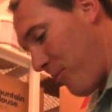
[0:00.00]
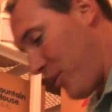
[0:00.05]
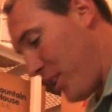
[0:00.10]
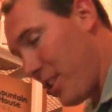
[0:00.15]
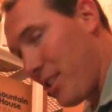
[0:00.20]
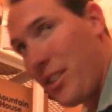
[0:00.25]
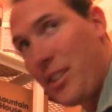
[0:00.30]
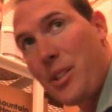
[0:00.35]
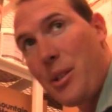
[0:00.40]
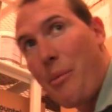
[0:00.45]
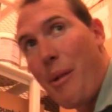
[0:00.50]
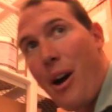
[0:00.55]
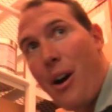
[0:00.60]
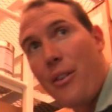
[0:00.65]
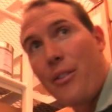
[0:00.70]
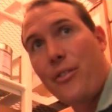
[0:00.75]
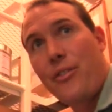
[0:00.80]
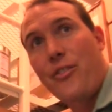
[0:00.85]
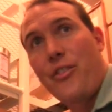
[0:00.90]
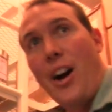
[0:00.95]
this is
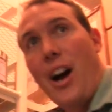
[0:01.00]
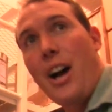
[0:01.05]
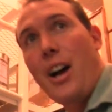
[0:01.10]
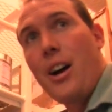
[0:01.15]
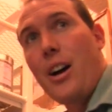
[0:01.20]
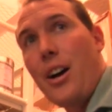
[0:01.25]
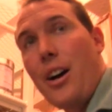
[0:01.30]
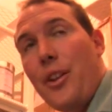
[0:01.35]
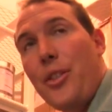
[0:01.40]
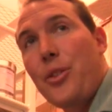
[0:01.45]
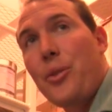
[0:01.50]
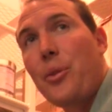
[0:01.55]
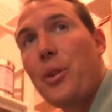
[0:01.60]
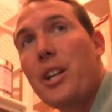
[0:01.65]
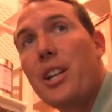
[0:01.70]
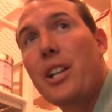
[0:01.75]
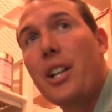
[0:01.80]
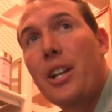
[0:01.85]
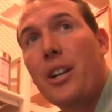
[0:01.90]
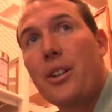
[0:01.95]
about five, uh,
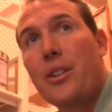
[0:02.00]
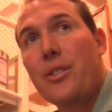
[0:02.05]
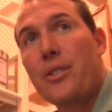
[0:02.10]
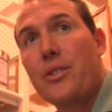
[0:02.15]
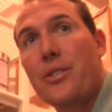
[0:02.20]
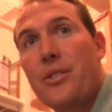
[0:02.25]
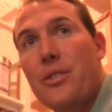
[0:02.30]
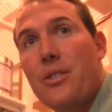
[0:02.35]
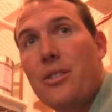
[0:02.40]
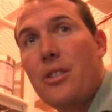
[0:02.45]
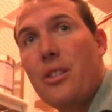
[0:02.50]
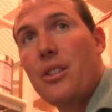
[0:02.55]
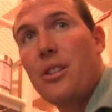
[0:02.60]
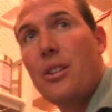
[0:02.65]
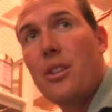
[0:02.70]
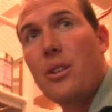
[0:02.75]
three years